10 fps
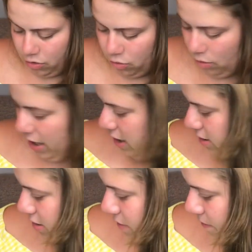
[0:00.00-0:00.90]

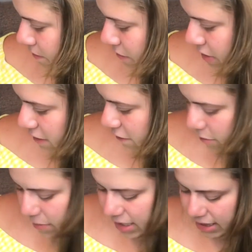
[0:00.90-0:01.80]
cracked
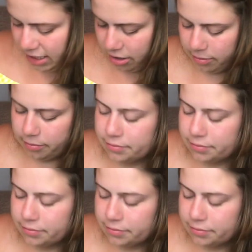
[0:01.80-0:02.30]
from being there.